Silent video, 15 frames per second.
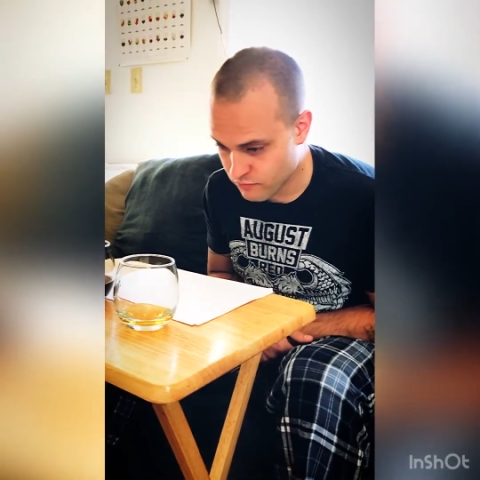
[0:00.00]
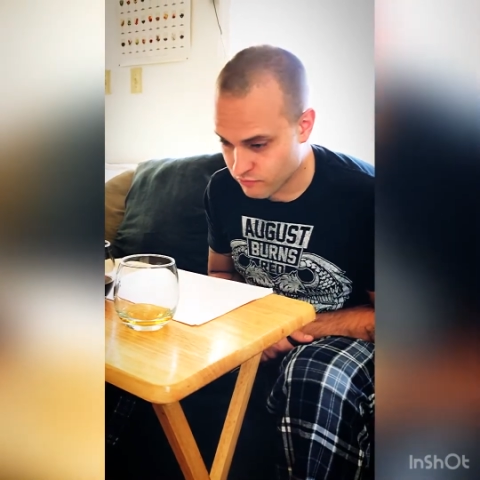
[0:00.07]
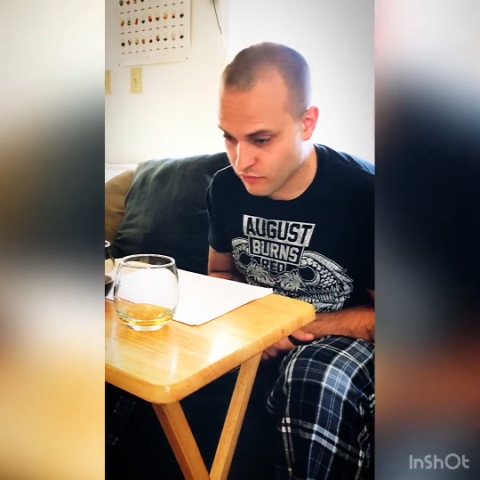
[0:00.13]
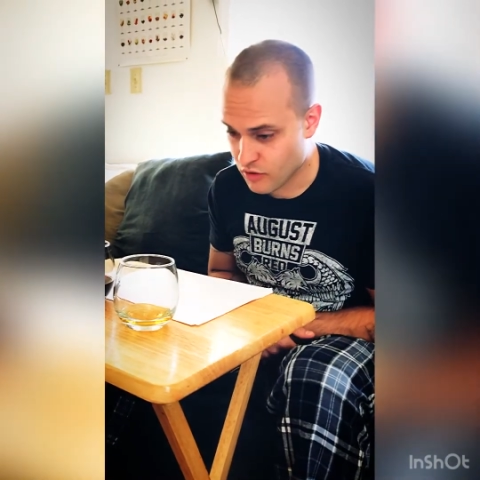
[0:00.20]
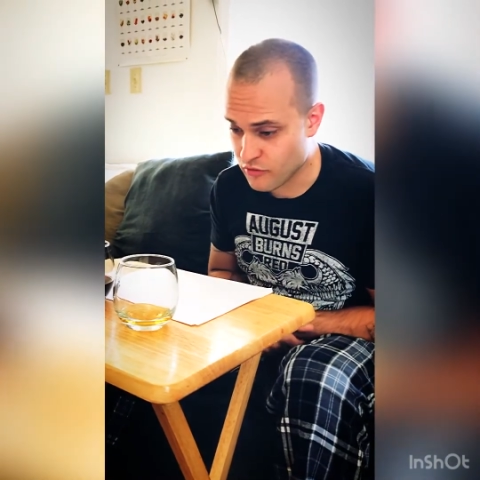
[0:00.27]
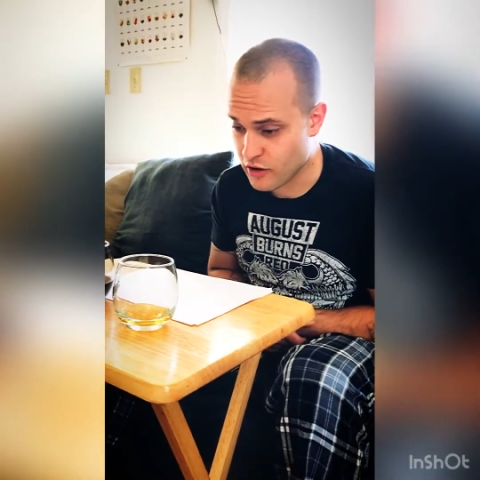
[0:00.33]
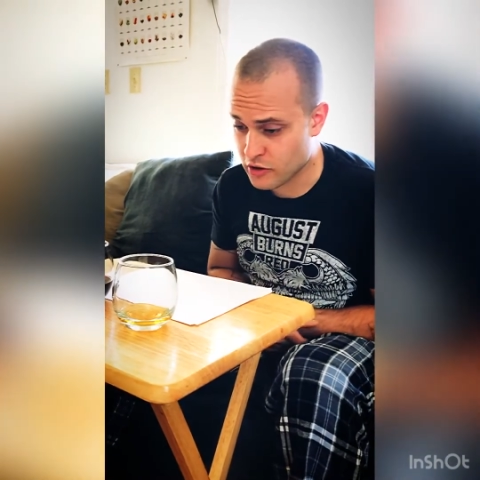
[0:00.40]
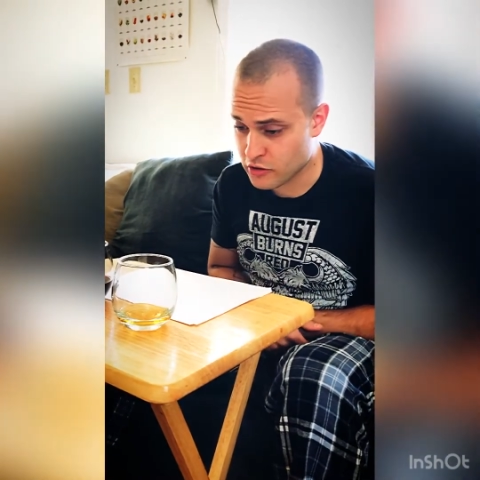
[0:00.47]

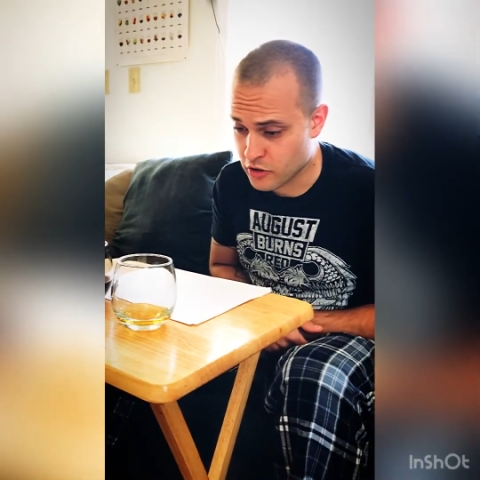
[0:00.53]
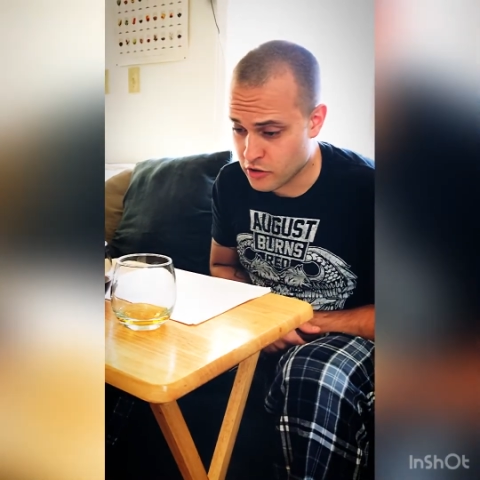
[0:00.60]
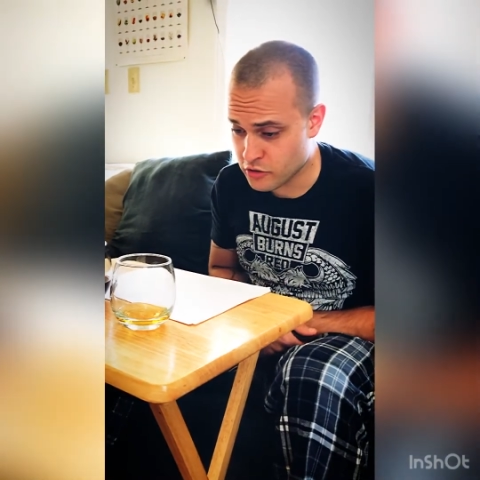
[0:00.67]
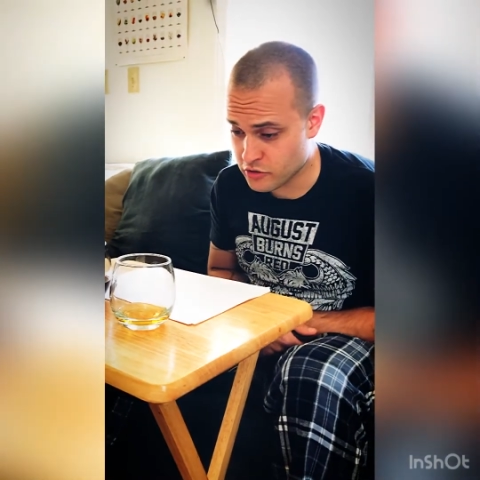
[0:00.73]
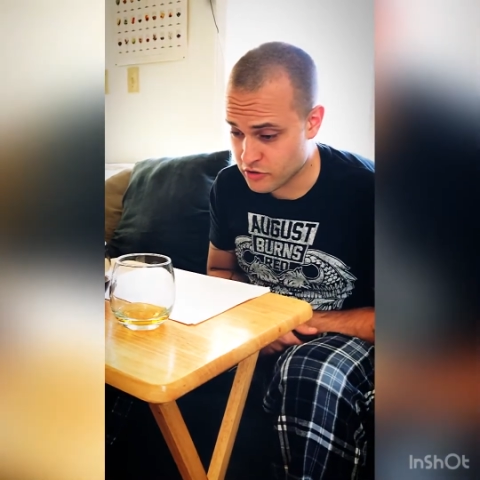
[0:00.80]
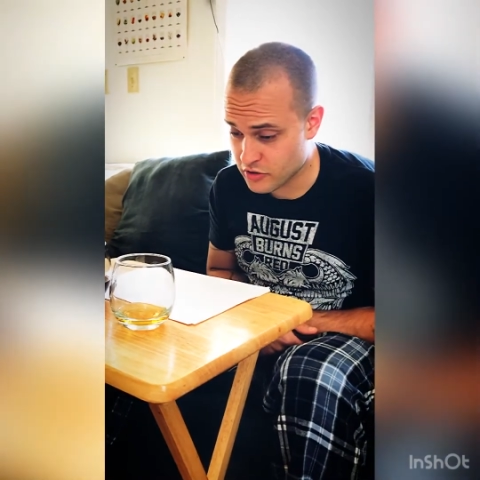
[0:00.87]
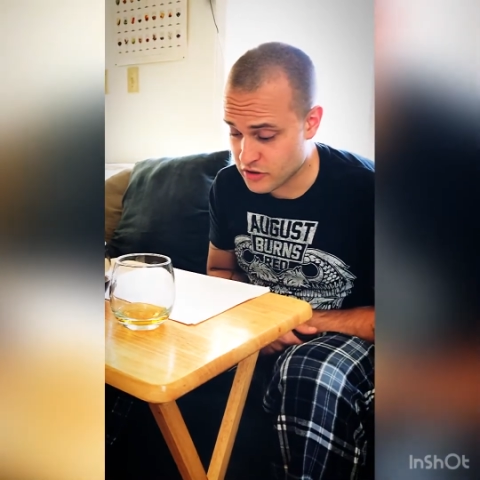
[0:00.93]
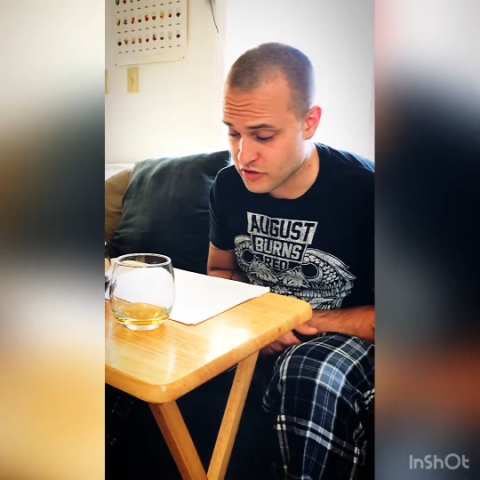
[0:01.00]
Final
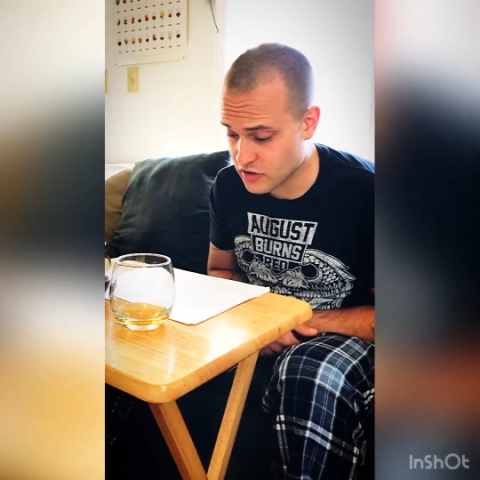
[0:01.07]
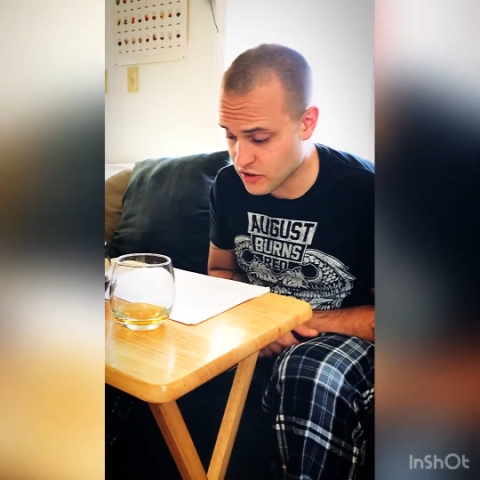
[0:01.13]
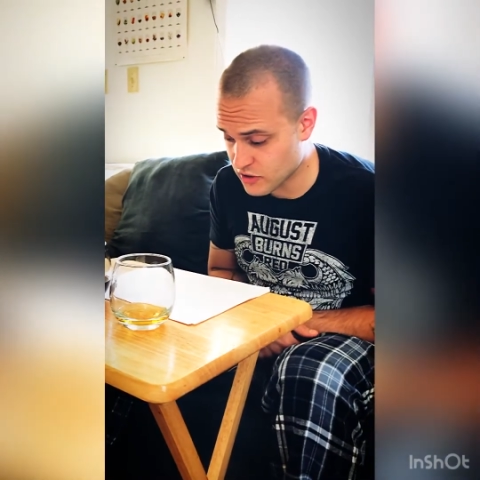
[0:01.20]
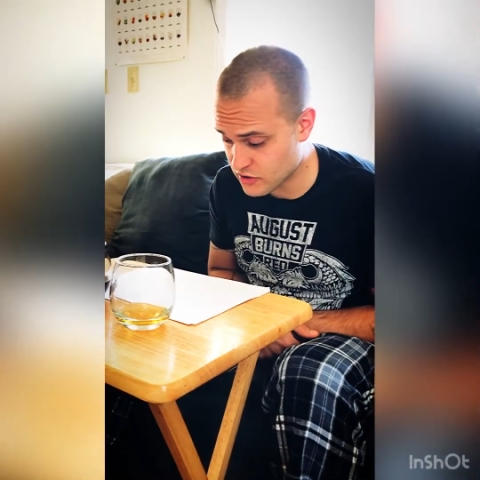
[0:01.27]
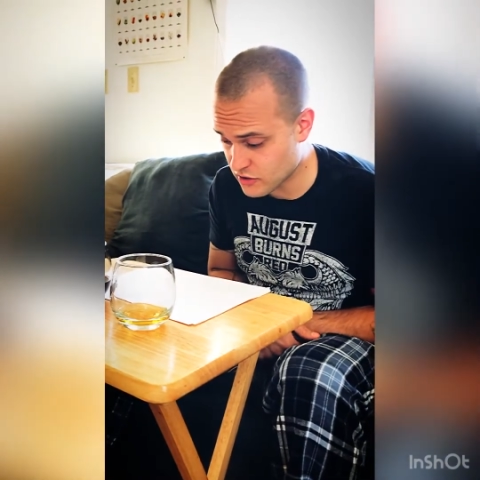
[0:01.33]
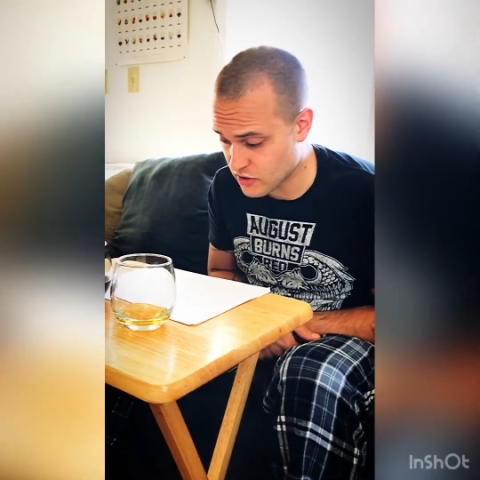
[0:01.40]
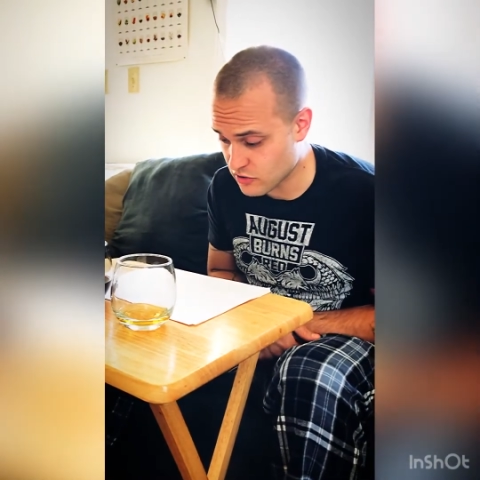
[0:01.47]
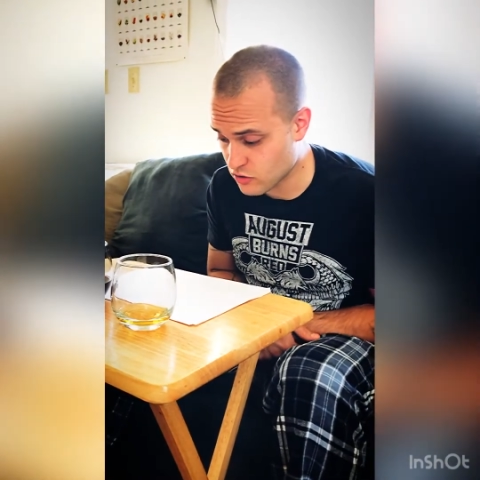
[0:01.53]
conclusion, this is an